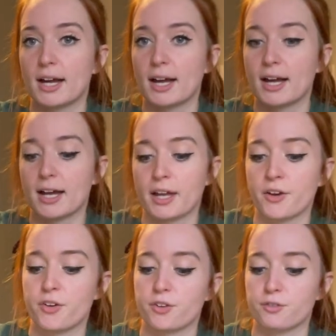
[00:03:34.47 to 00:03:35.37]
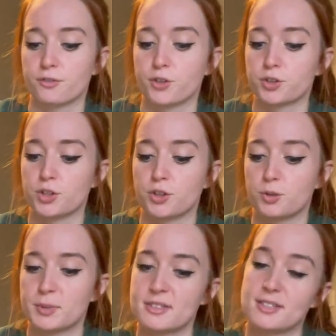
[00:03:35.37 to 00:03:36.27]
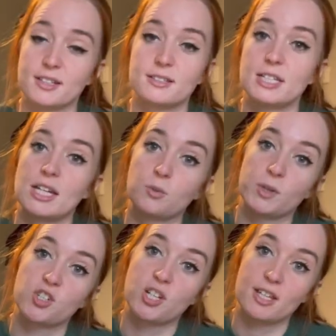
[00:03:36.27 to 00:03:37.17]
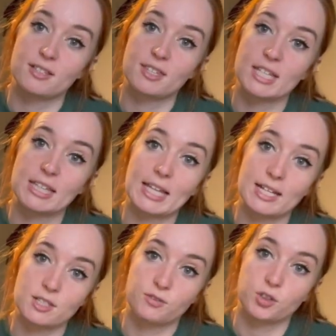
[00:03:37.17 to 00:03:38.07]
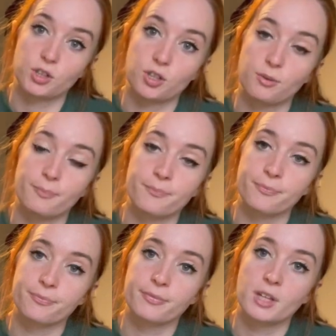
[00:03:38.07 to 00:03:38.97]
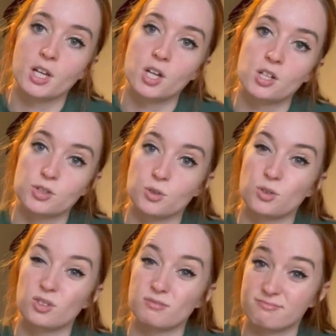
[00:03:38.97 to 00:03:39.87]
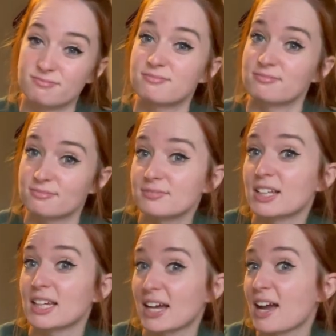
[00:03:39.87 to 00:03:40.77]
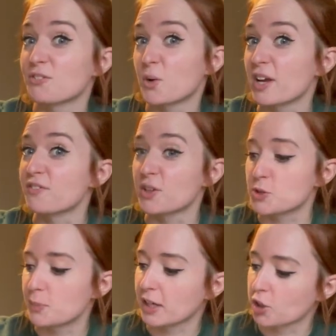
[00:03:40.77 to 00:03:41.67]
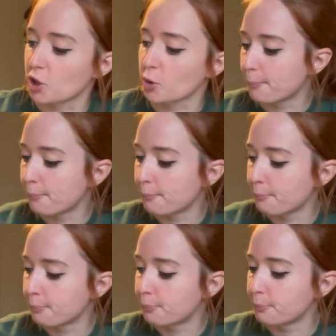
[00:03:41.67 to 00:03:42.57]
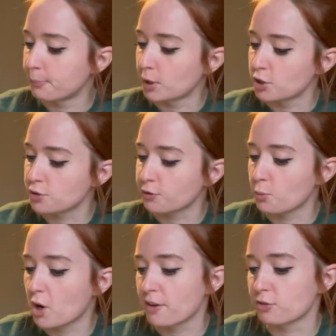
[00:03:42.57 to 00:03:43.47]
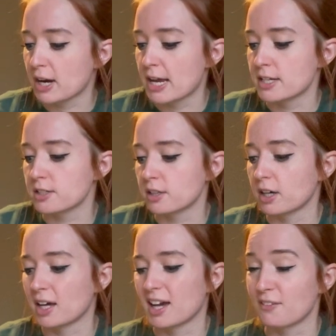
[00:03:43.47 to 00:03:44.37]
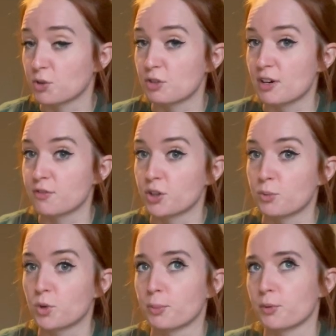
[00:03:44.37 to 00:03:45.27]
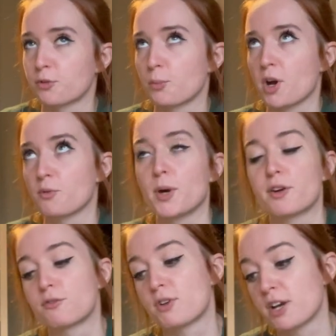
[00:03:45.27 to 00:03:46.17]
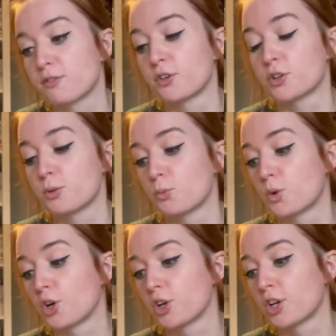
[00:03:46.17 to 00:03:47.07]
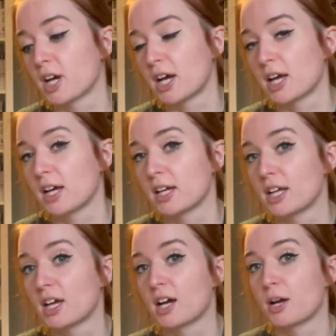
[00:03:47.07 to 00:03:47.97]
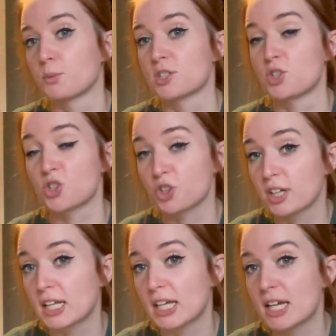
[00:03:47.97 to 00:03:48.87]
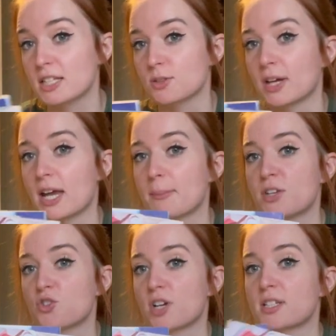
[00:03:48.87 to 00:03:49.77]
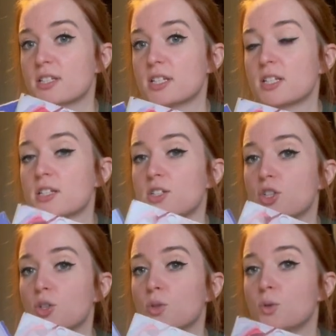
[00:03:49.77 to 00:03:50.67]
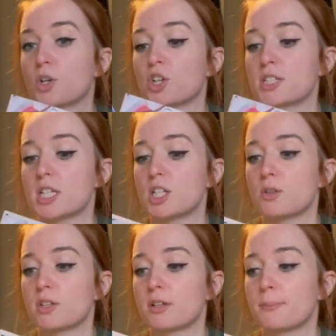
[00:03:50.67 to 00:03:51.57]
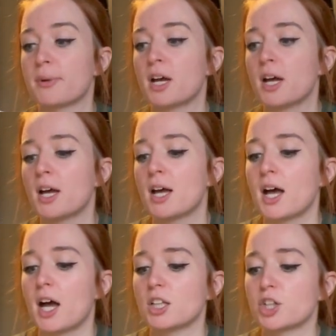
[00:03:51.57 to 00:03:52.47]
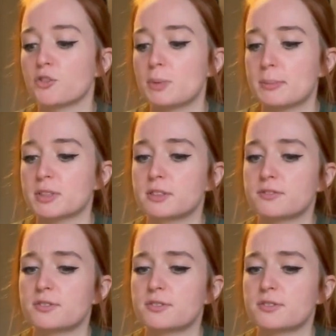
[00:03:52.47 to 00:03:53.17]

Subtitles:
and volume 16, which is the last volume. So like I have quite a few to pick up, but from what I've read, I have only read volume 1, but from what I've read of volume 1, I was enjoying it, so I am interested to continue them. A lot of people